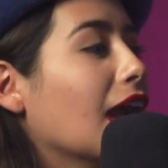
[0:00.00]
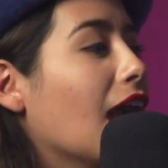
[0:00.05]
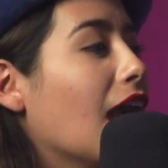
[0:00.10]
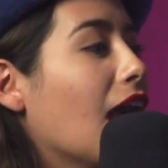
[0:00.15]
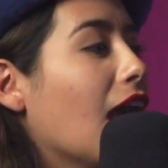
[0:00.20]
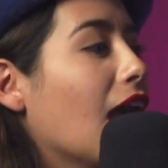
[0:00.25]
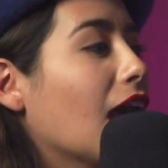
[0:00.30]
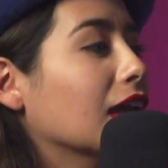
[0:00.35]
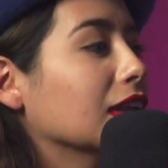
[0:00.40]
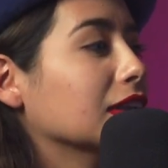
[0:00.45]

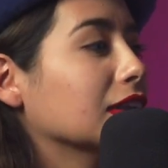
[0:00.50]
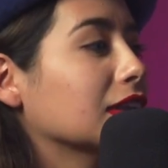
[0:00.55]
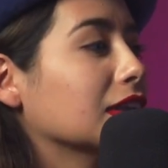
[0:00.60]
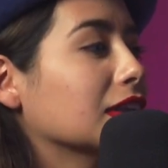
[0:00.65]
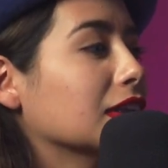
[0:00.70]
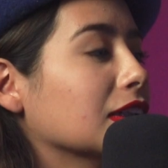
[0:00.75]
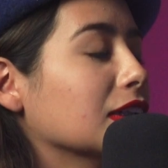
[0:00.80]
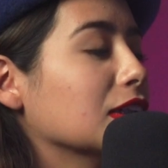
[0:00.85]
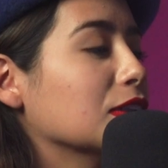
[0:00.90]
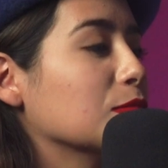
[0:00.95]

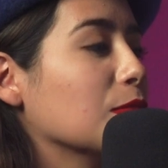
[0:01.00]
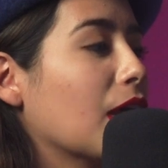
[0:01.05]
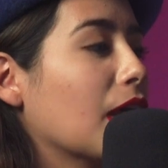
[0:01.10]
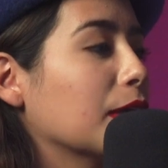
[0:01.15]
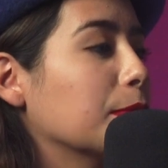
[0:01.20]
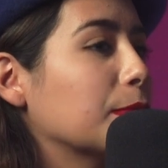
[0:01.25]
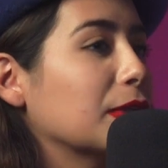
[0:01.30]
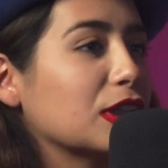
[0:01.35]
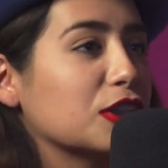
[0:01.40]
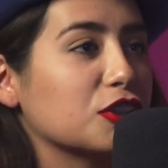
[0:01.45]
And in
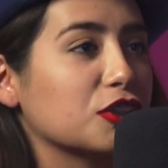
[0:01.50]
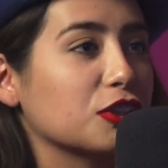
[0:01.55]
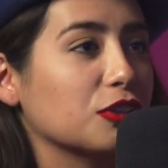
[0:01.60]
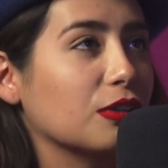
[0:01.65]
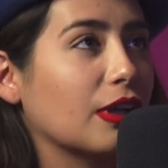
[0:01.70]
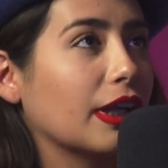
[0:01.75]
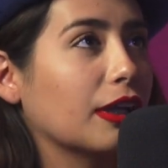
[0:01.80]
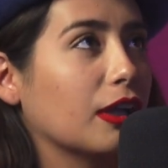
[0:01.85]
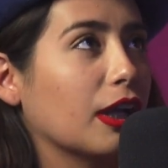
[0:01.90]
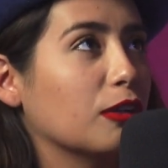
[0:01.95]
my
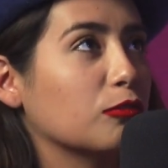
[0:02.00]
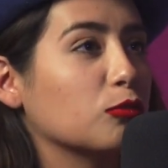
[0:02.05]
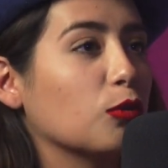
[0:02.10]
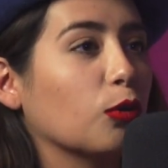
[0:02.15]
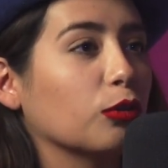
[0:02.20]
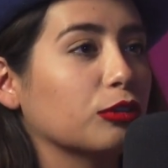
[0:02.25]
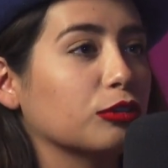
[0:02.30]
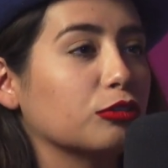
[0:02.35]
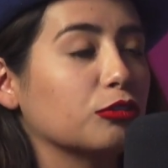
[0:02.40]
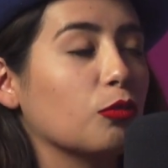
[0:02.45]
picture, I
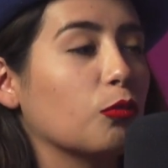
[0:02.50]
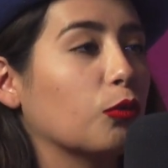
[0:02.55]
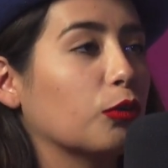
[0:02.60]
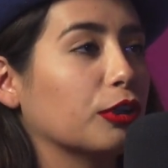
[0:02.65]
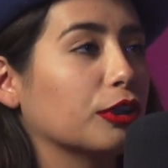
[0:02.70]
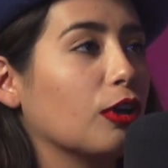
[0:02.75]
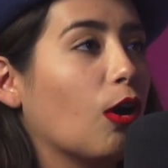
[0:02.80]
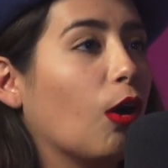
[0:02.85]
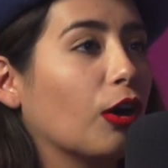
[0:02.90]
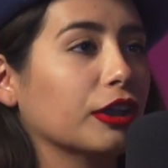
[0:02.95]
wrote the
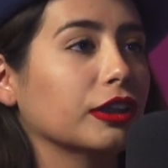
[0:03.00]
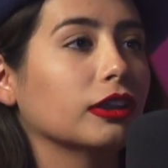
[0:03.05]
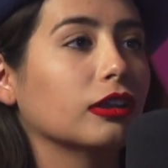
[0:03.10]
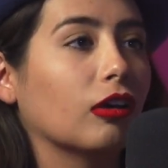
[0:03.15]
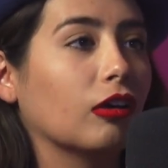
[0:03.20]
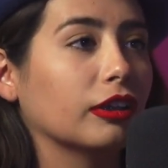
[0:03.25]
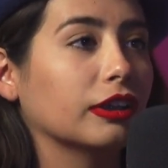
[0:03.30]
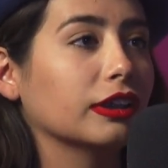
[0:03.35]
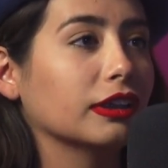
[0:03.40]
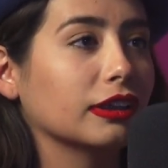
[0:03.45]
word
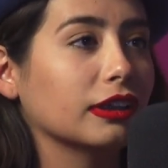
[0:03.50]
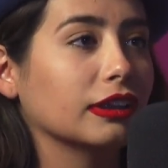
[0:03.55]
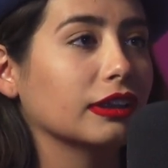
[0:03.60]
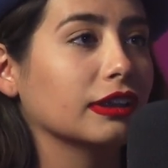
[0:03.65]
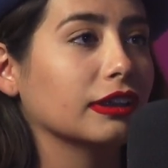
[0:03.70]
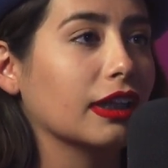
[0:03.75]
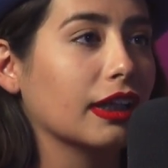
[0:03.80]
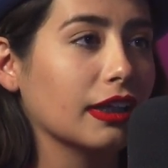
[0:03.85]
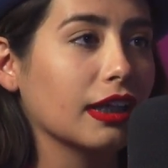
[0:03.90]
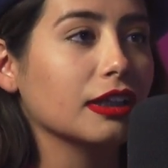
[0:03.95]
art on it,
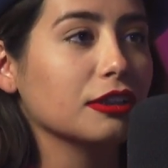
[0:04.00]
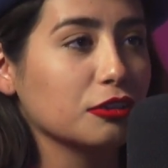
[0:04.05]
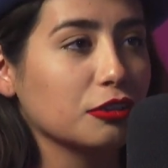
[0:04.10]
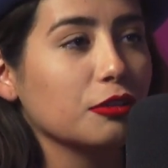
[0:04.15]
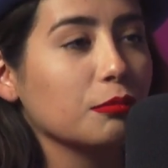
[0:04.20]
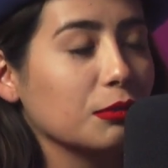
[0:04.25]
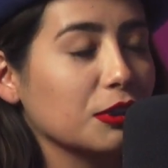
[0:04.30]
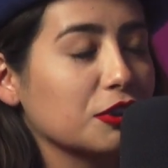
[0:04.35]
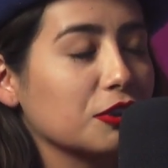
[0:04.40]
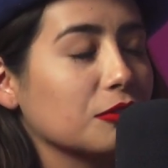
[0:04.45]
and then I
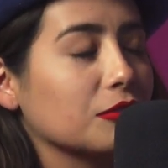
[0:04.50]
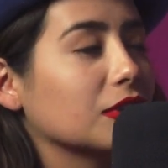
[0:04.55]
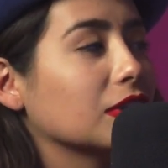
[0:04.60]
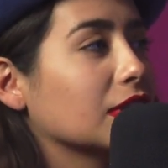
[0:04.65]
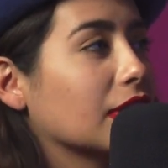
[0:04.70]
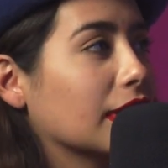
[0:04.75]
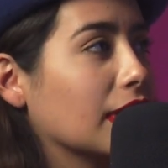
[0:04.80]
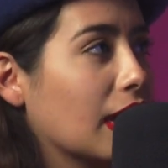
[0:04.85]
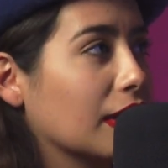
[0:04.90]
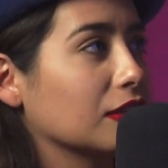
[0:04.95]
took a picture of it
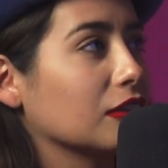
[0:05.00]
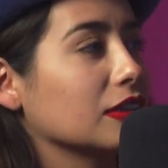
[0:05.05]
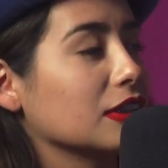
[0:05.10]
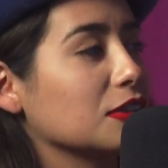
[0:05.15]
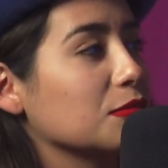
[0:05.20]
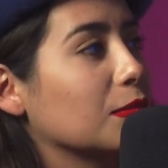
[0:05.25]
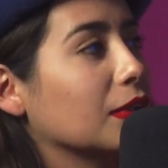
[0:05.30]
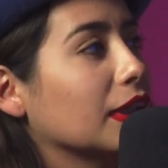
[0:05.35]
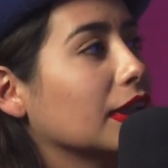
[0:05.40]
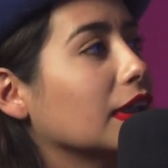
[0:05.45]
and I had it on
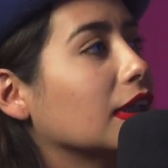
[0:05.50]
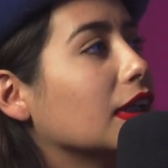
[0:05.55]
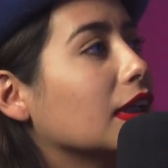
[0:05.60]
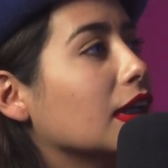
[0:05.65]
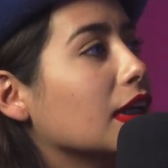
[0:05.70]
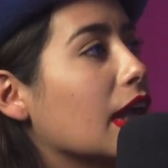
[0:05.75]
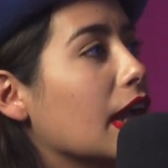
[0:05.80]
display.